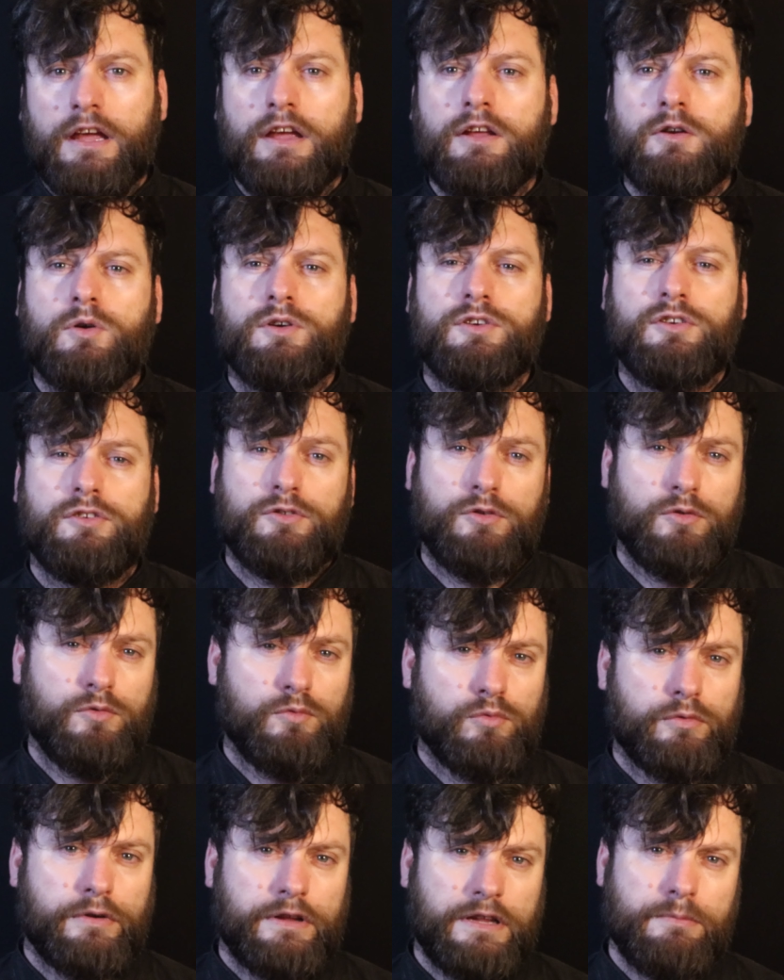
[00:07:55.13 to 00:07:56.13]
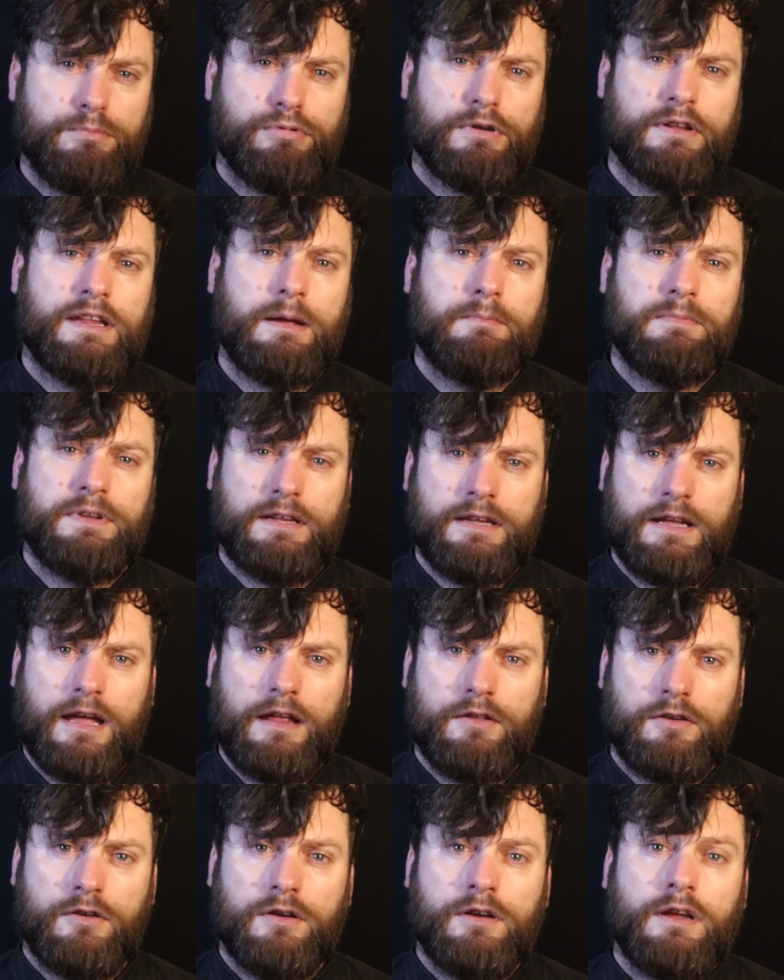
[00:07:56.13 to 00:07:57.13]
in order to really bring them
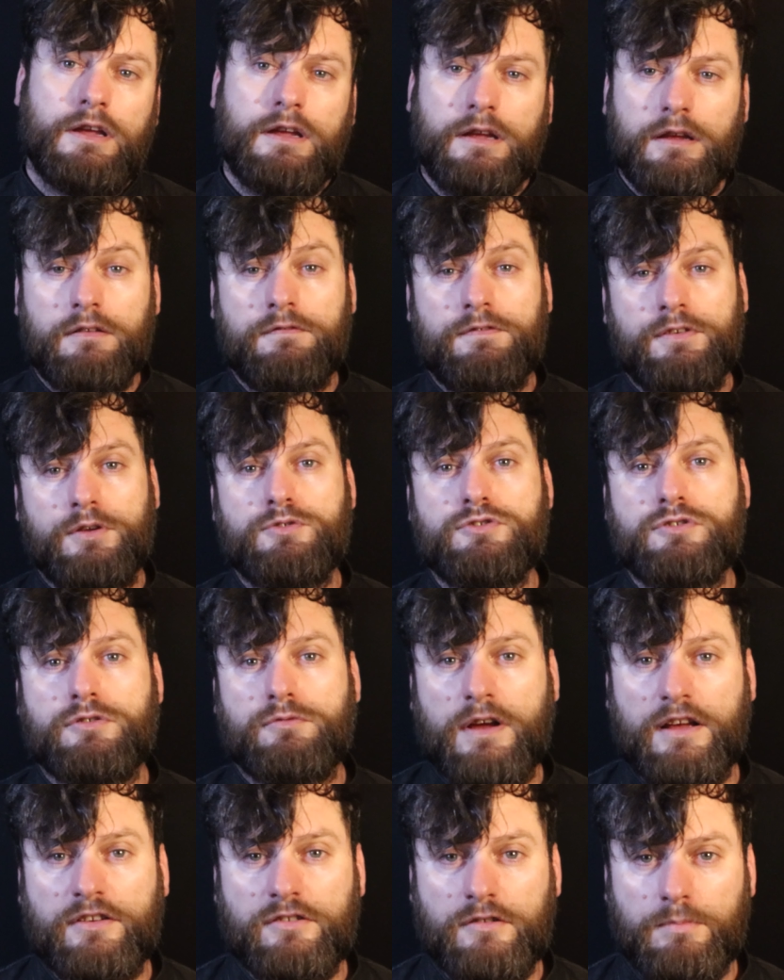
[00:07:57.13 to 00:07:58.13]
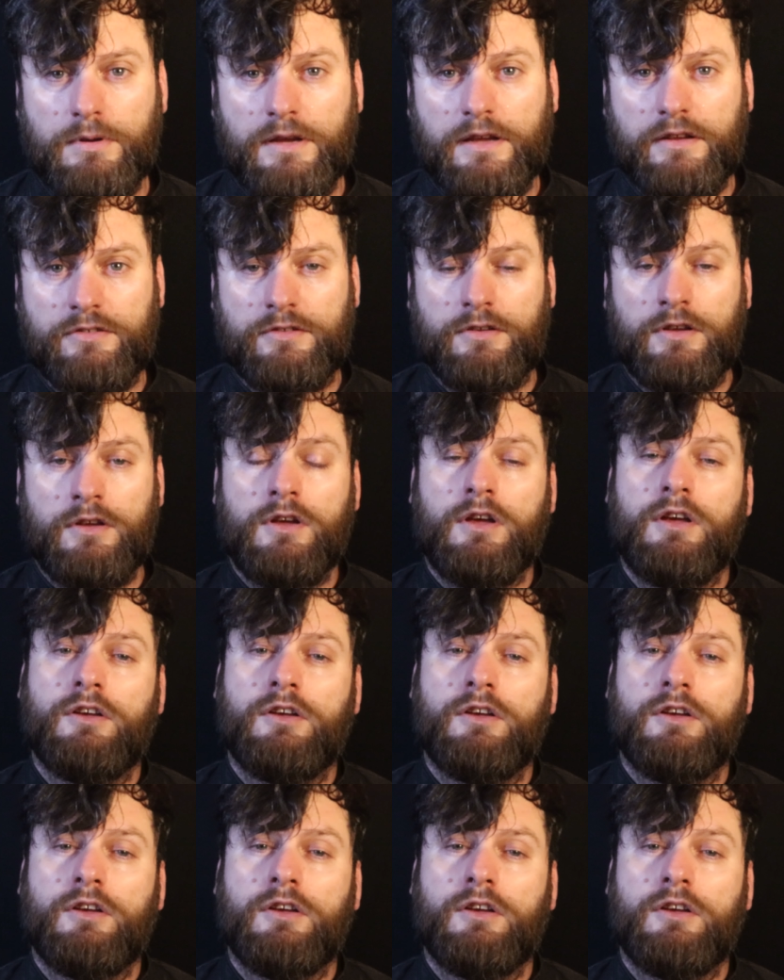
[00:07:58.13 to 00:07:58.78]
together in future recipes.